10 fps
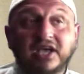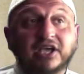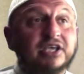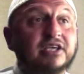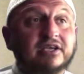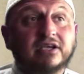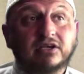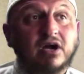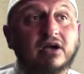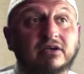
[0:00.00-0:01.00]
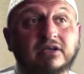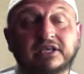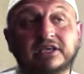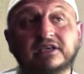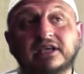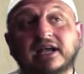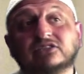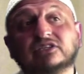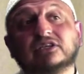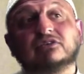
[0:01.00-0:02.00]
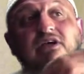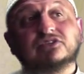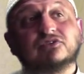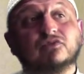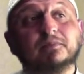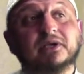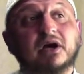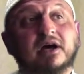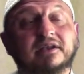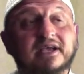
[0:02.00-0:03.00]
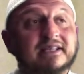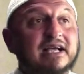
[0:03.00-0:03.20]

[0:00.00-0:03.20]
he actually crossed the Rubicon.